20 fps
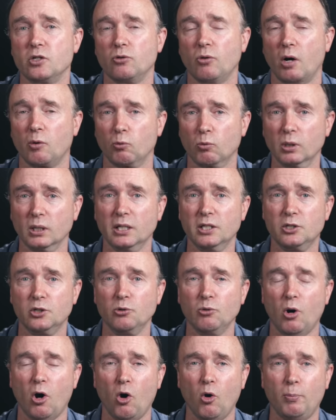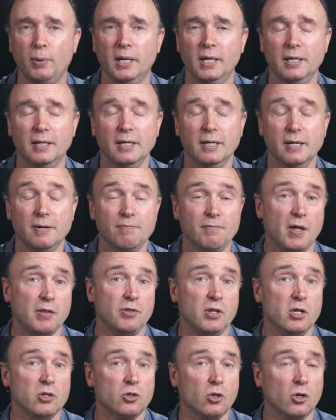So I really do hope that
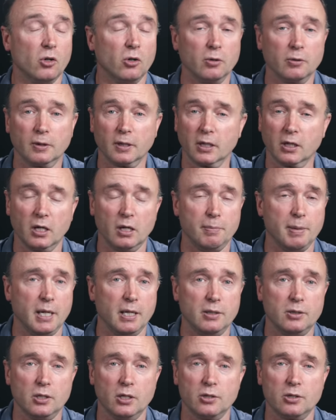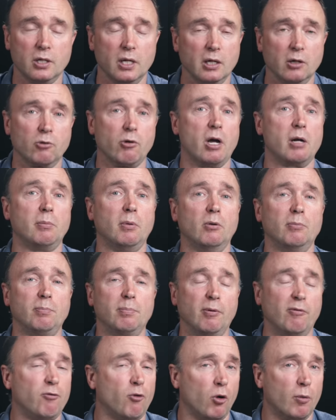these are going to be just incredible
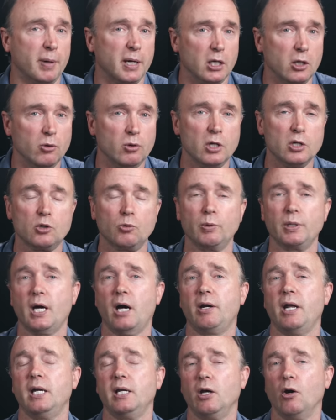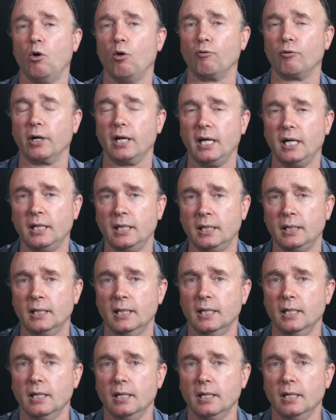performing units without any overheating.